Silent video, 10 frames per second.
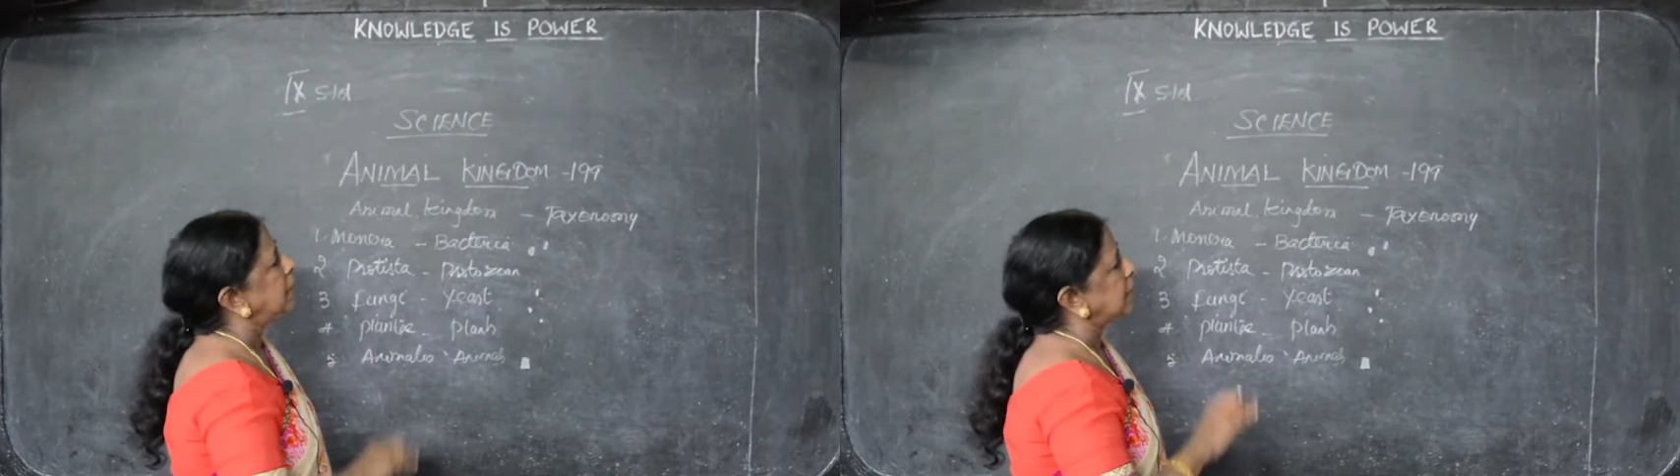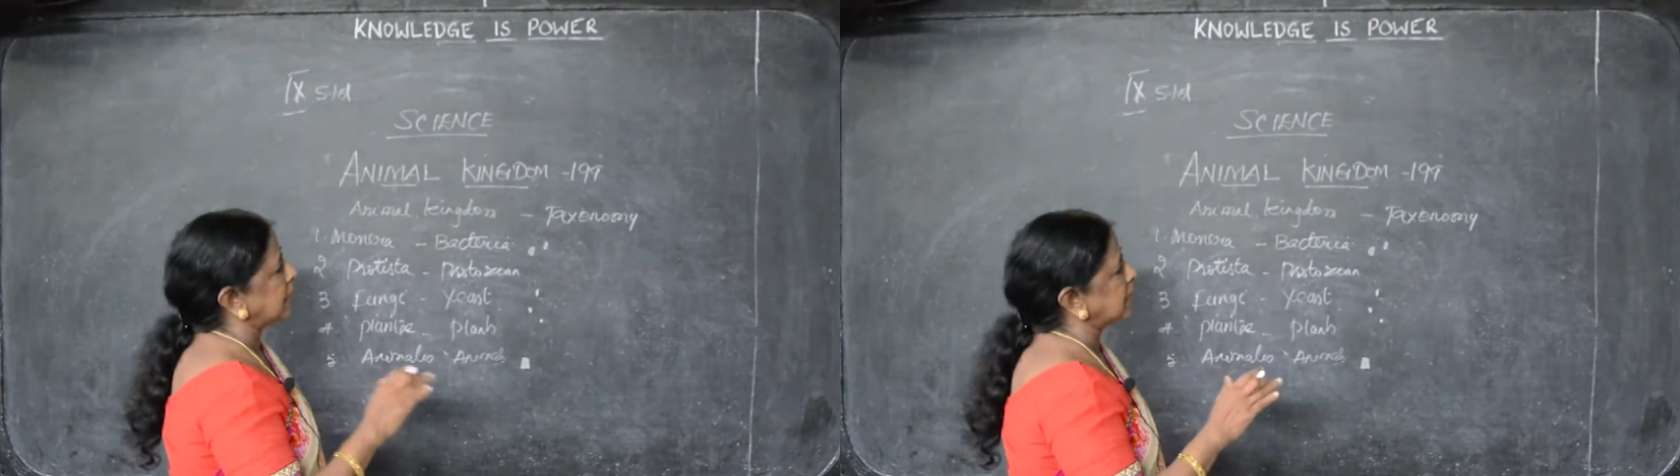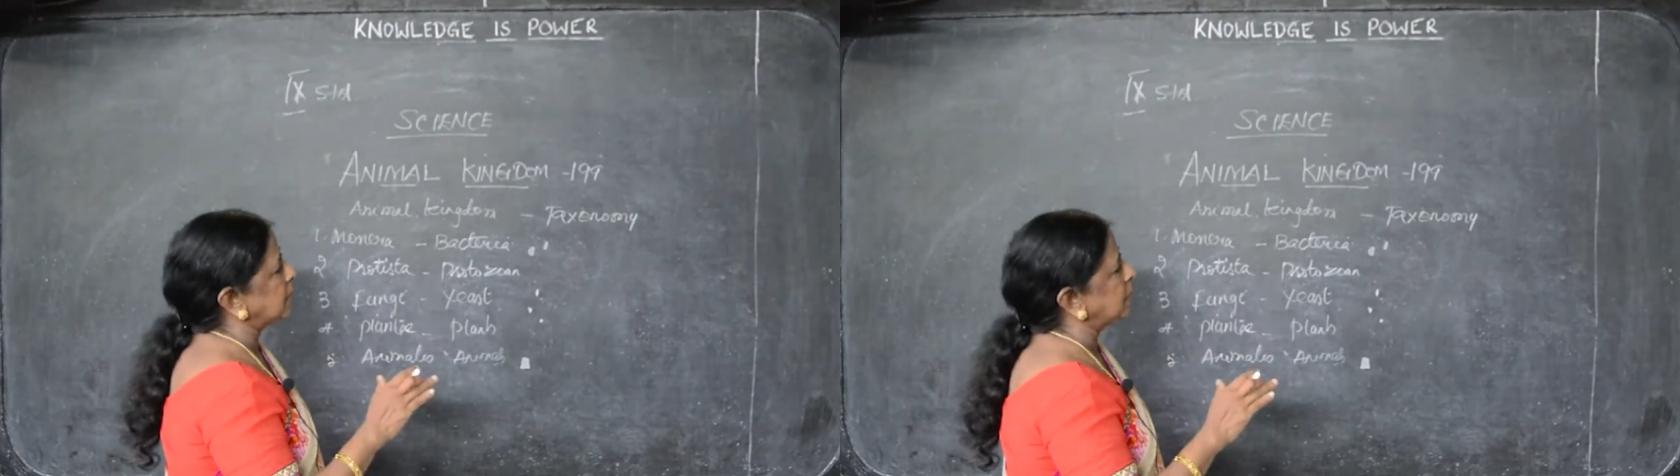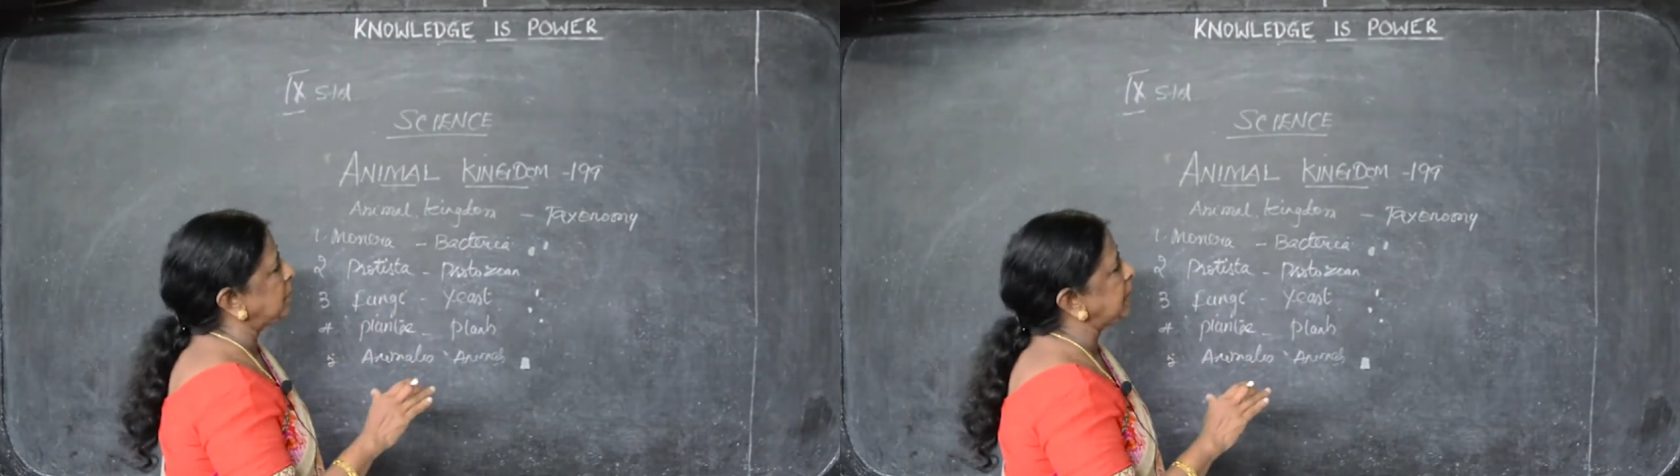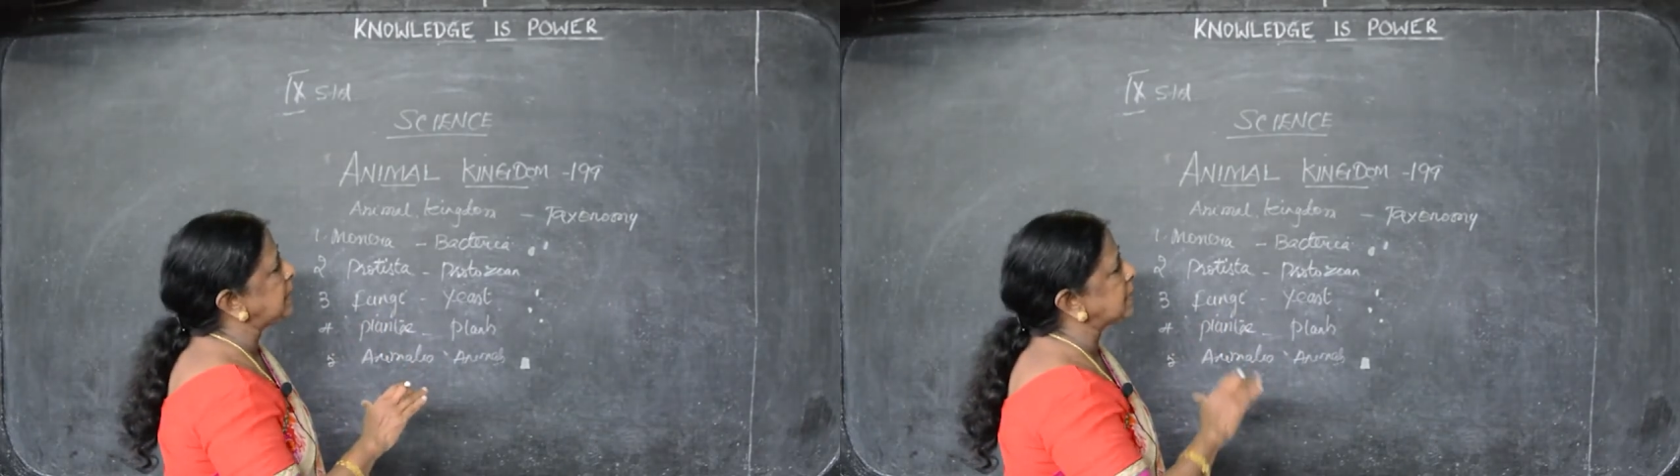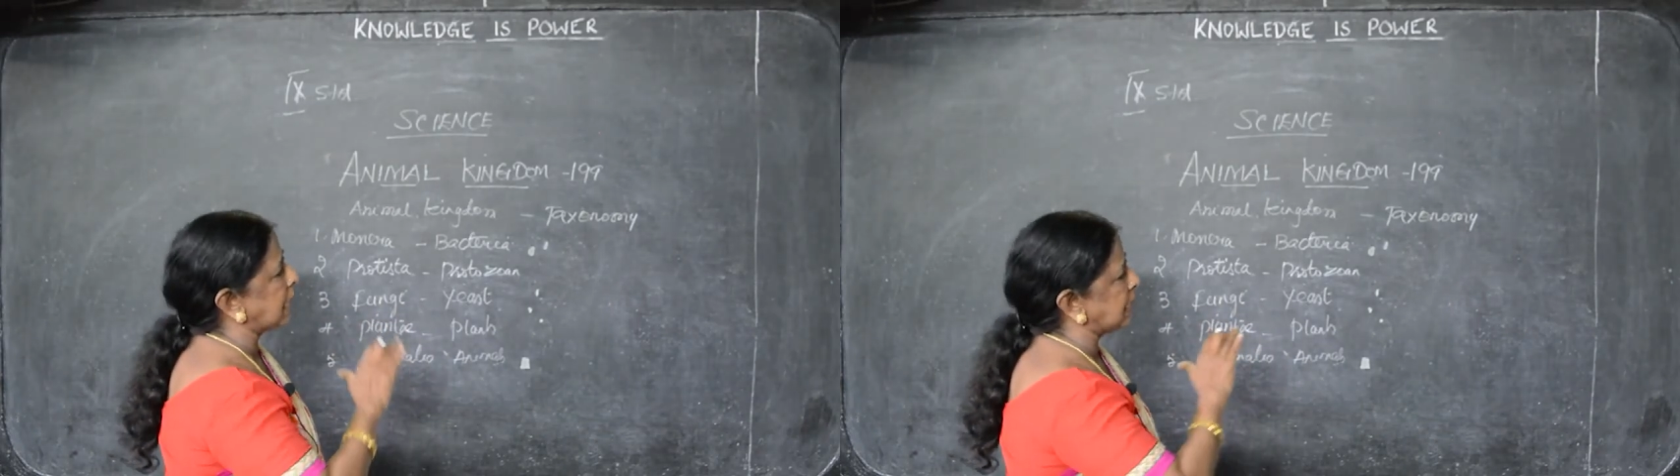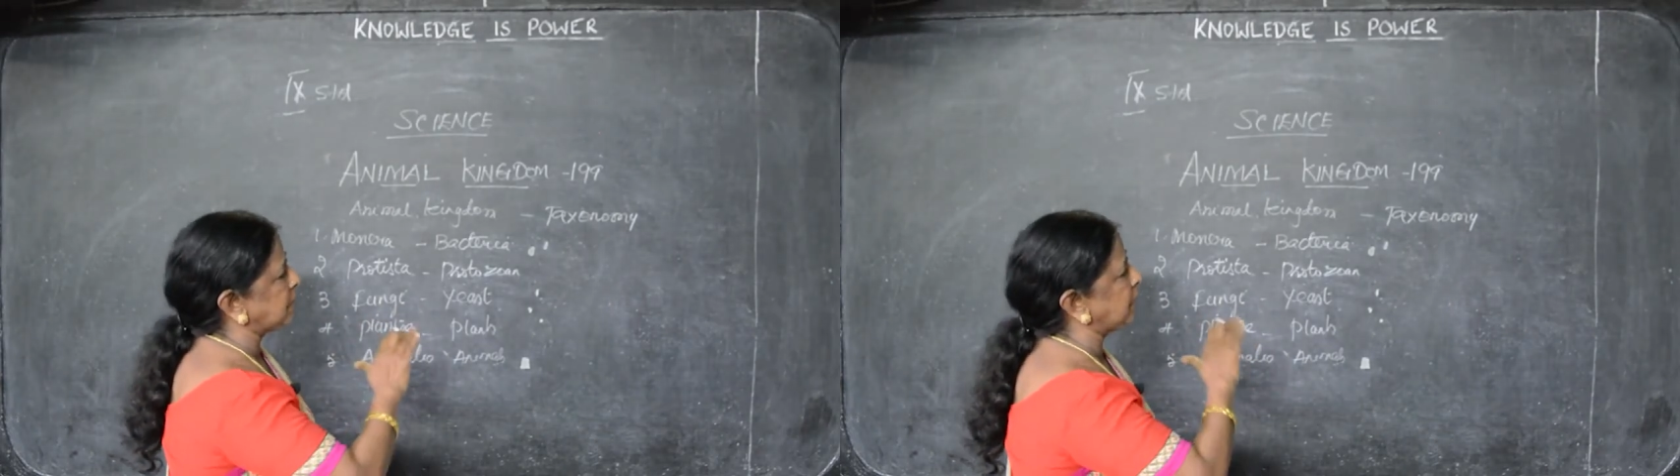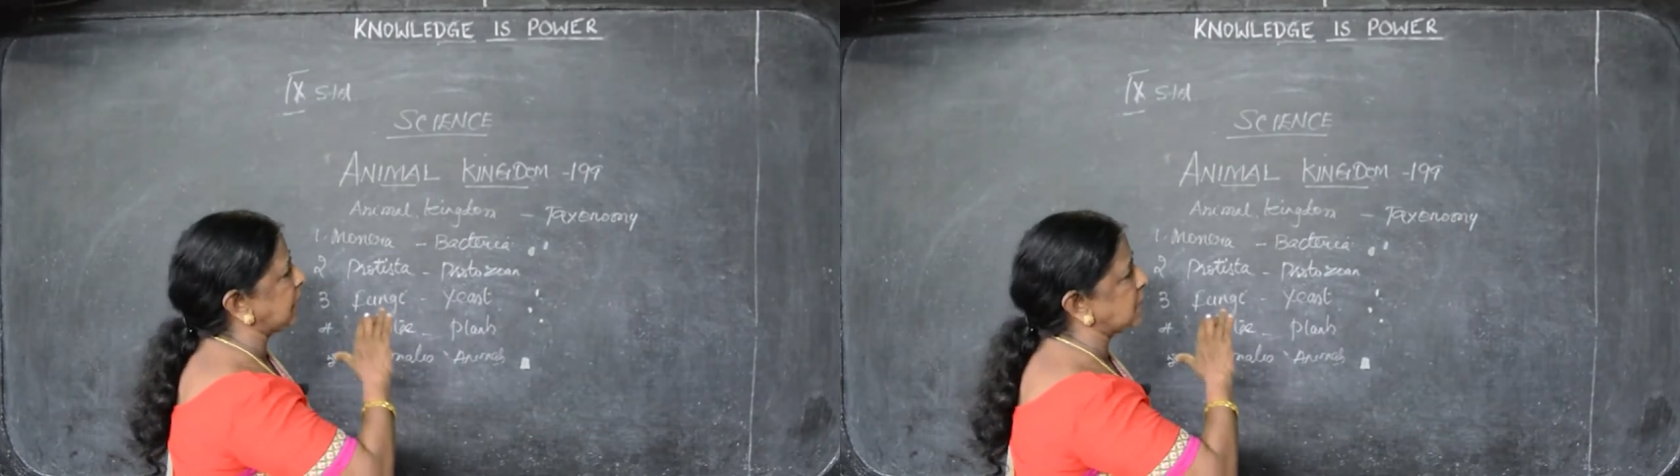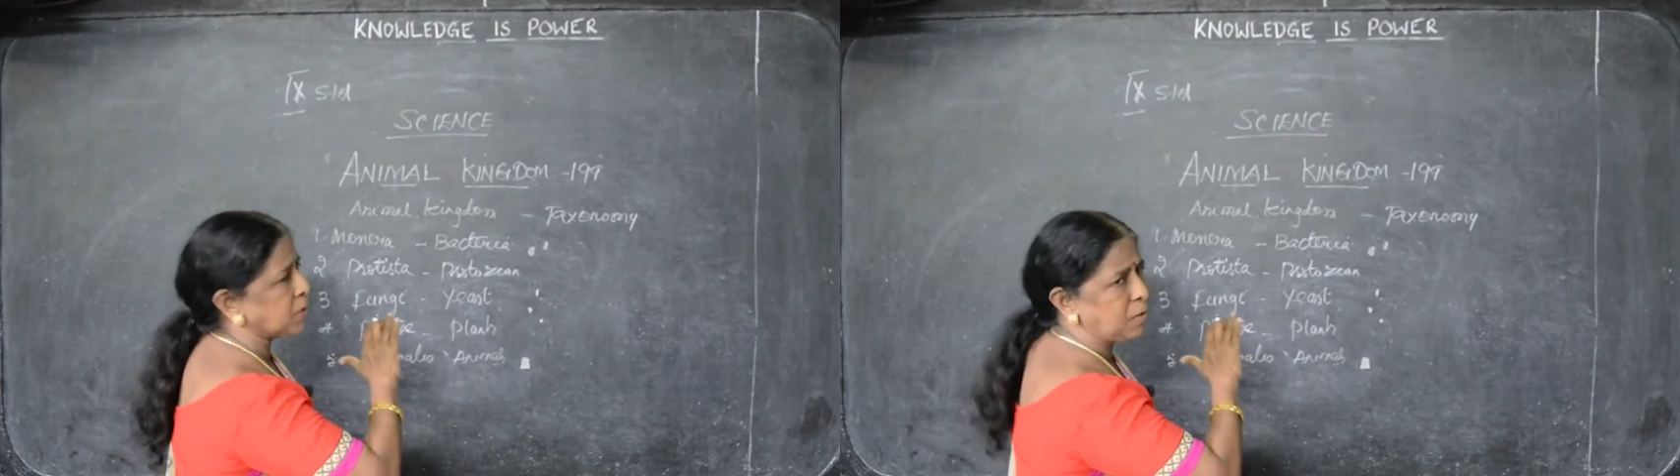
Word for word: Taxonomy is classification